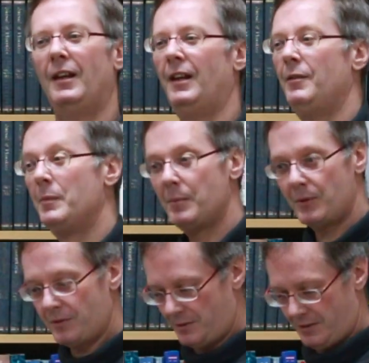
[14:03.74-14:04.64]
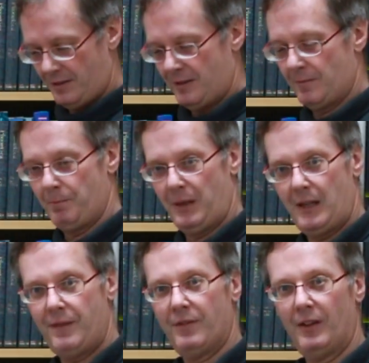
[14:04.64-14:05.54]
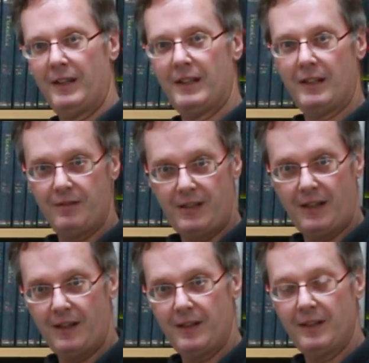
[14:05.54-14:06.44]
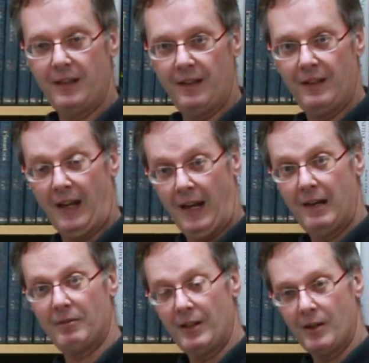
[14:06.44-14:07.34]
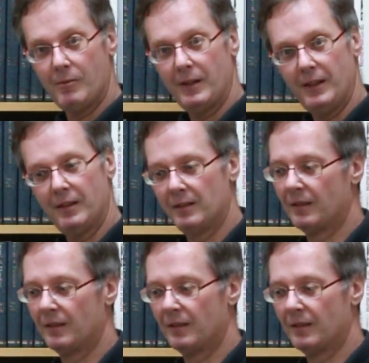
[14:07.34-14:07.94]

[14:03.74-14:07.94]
And you remember B falling down dead and then A running away?